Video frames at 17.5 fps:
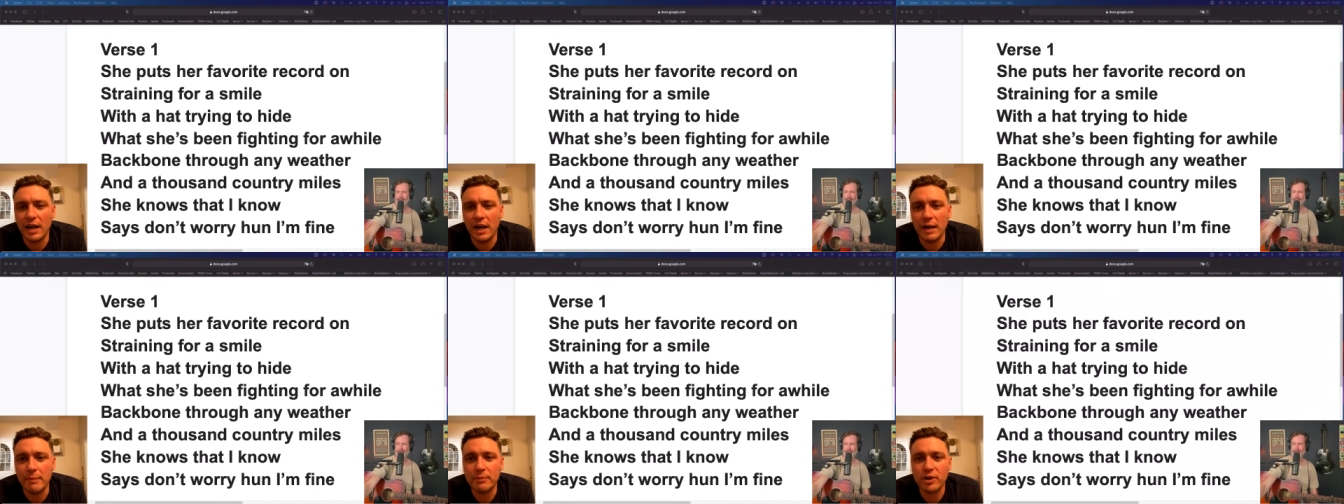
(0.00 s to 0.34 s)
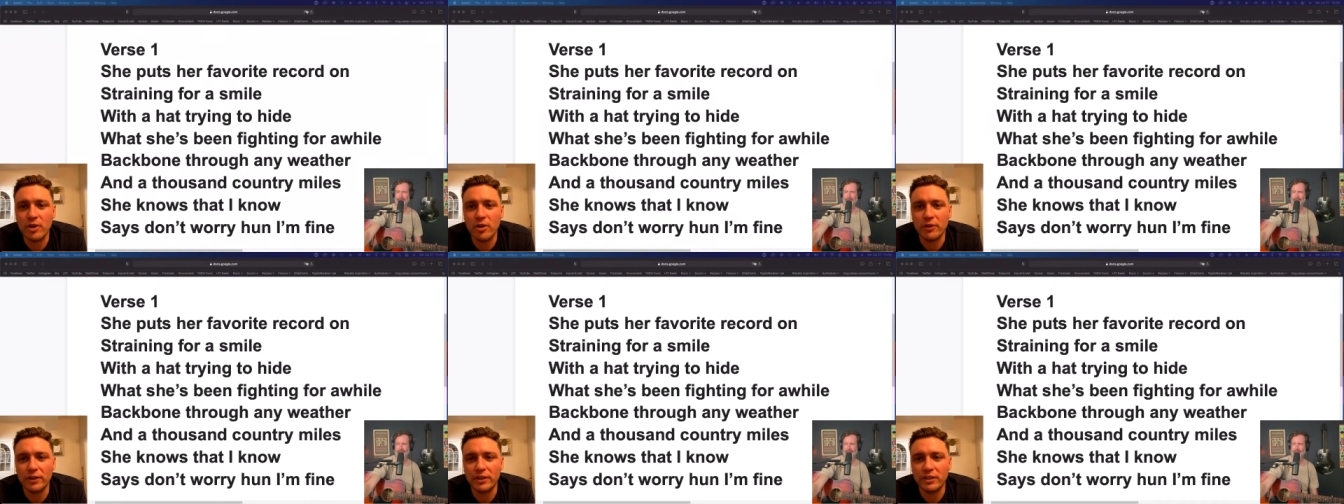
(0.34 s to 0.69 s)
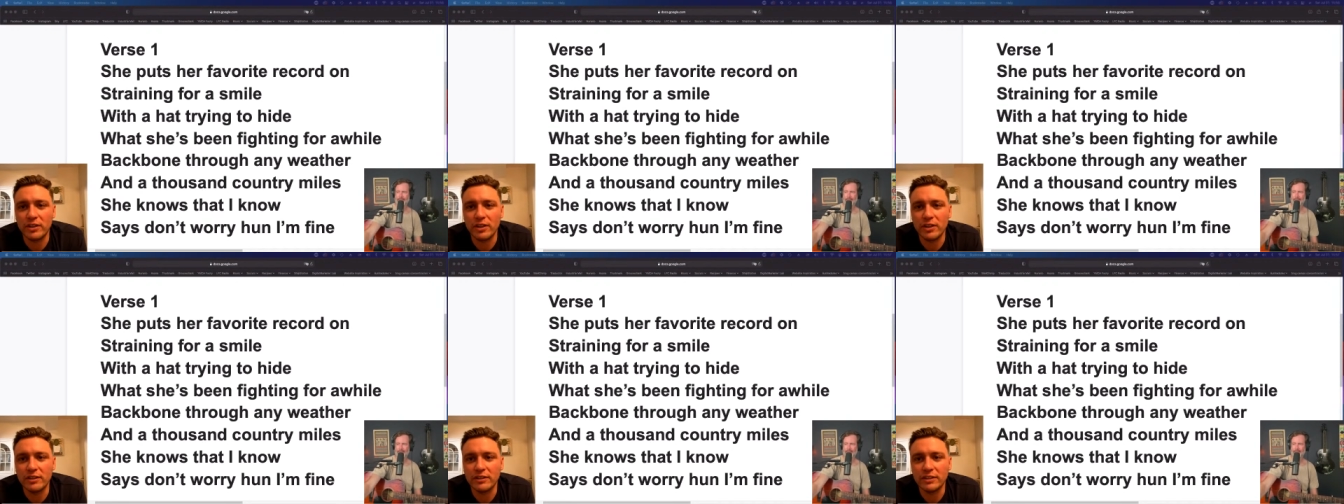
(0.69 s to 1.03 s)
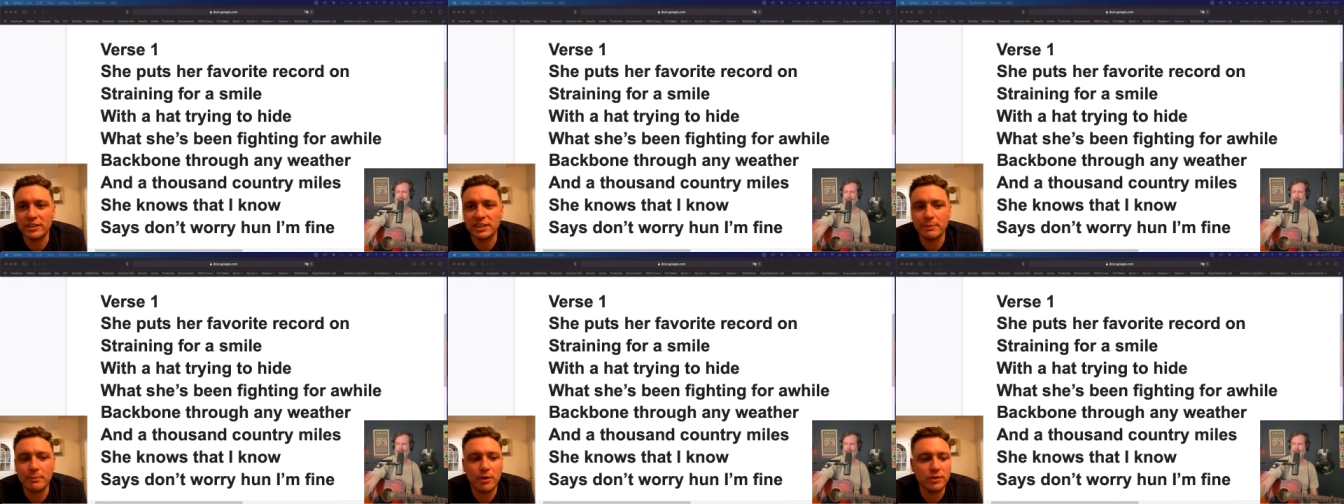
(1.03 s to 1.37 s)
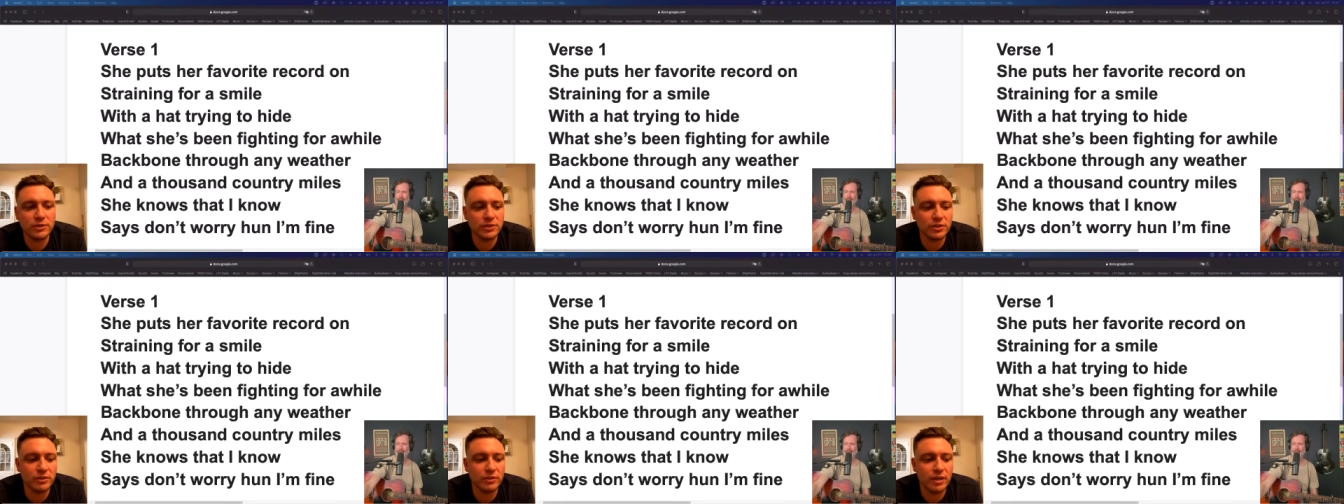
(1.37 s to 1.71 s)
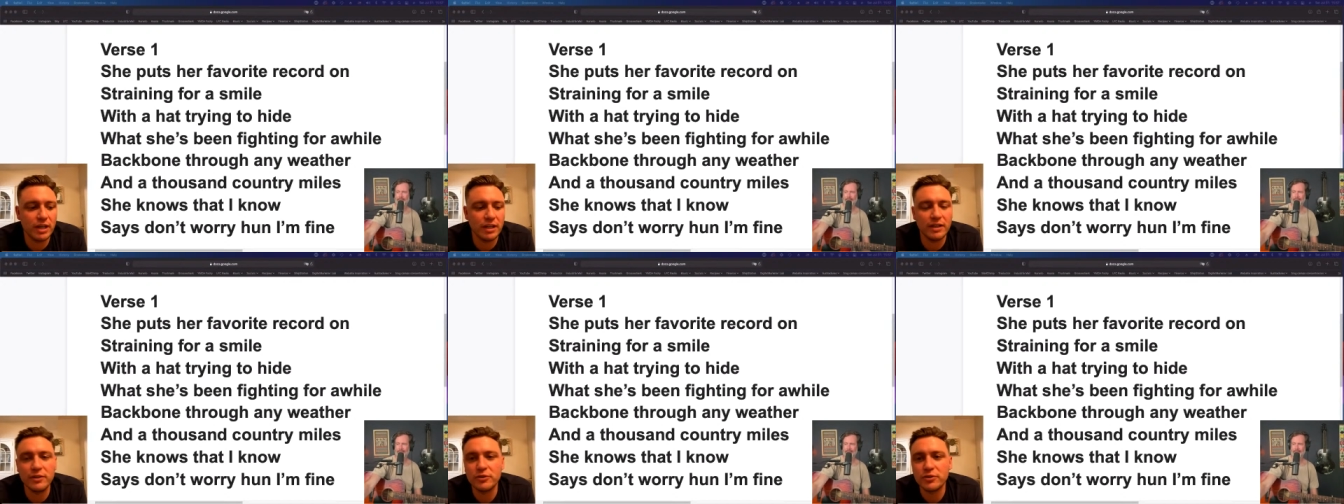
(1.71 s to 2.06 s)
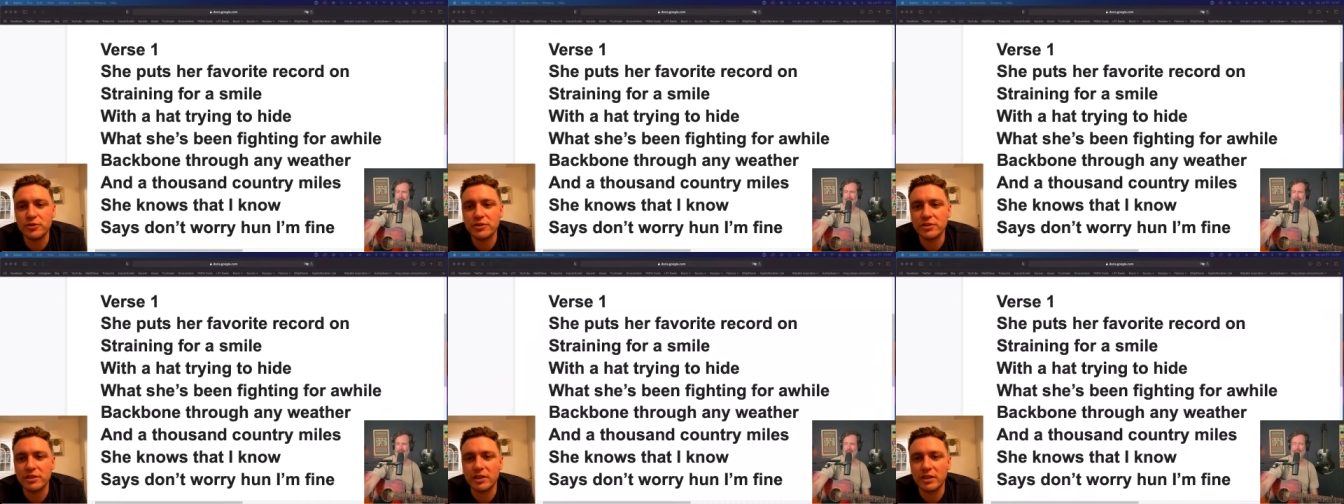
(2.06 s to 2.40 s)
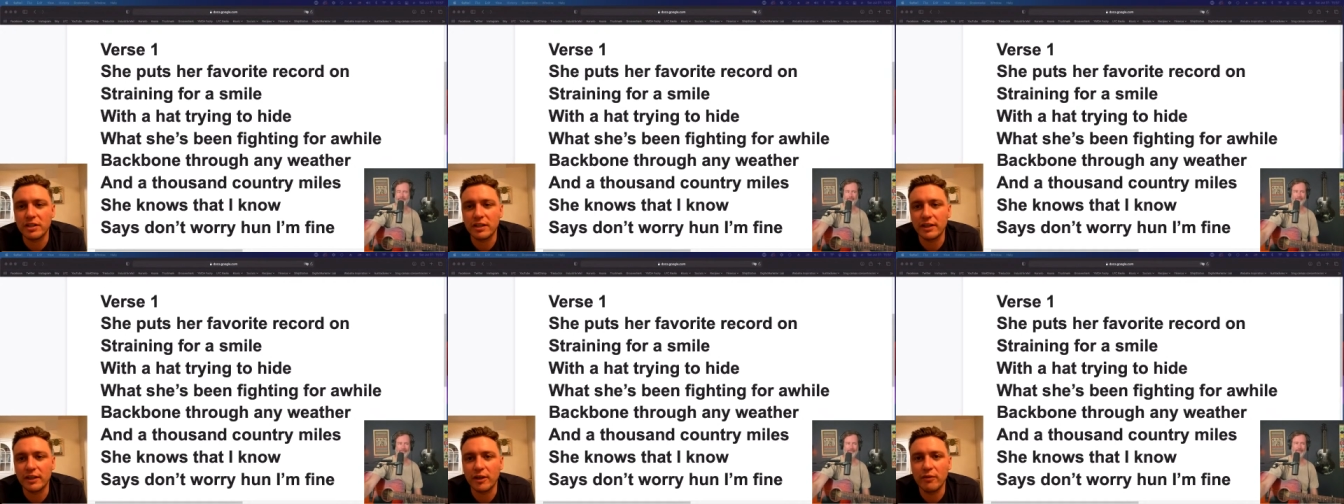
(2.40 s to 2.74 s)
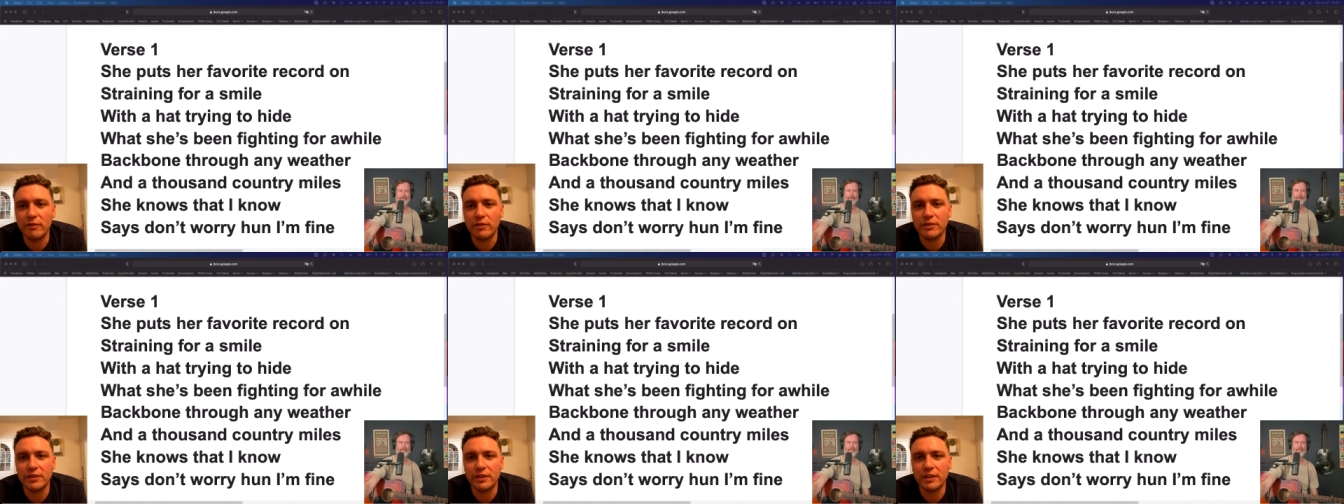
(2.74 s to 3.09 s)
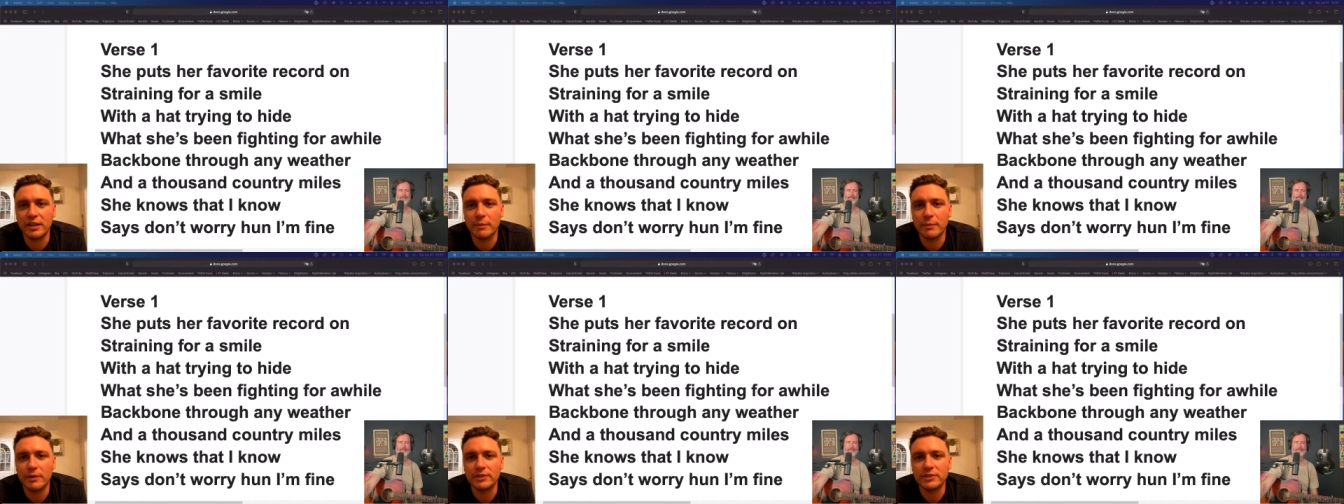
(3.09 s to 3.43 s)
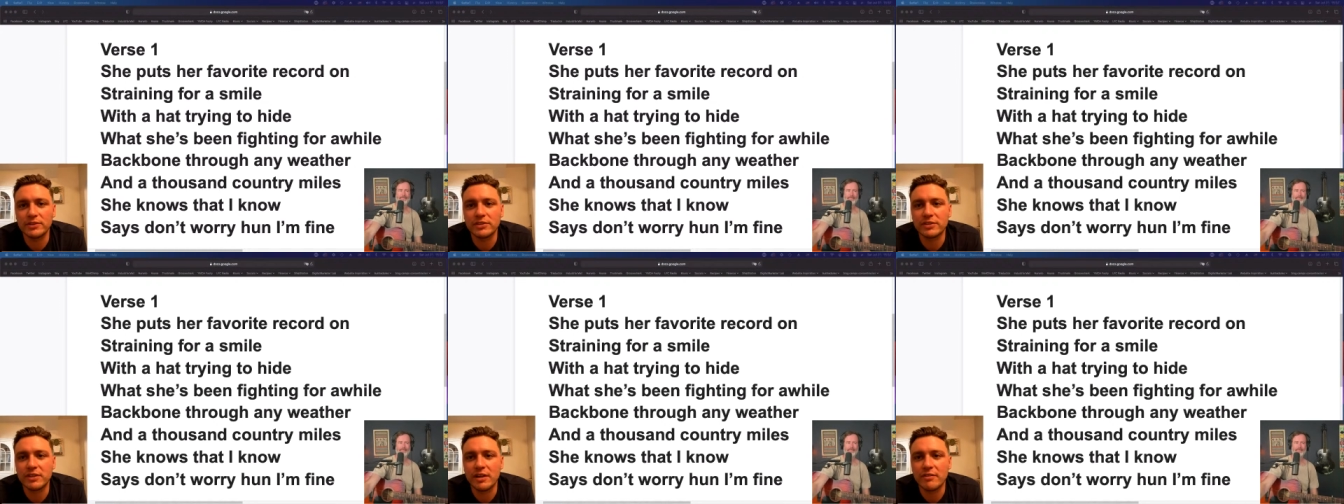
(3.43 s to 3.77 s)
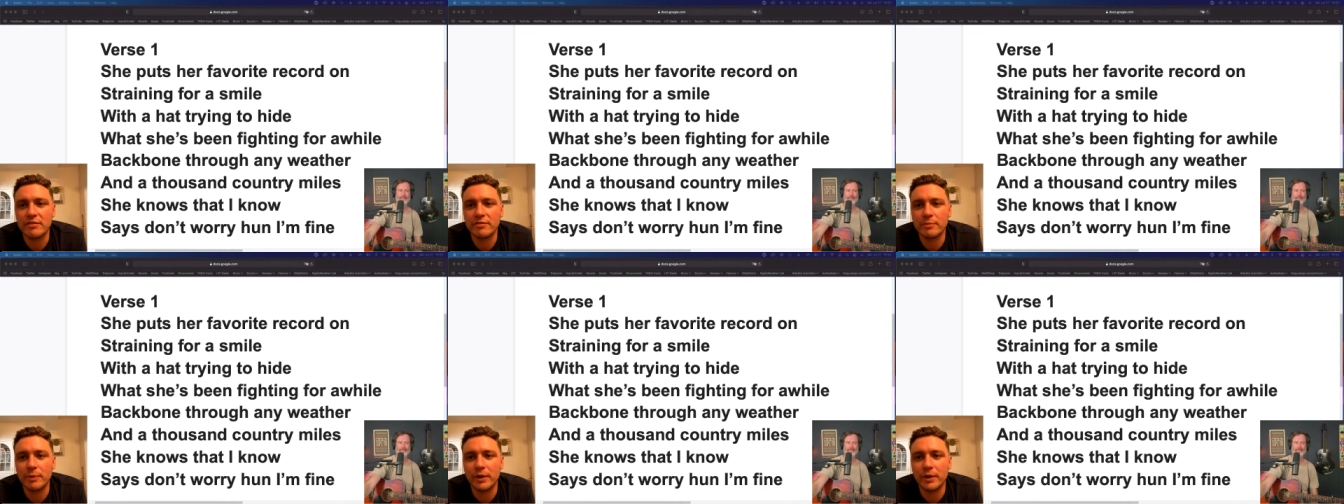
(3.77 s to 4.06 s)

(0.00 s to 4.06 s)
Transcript: I'm calling it done because I'm also not interested in like overthinking a bunch of stuff.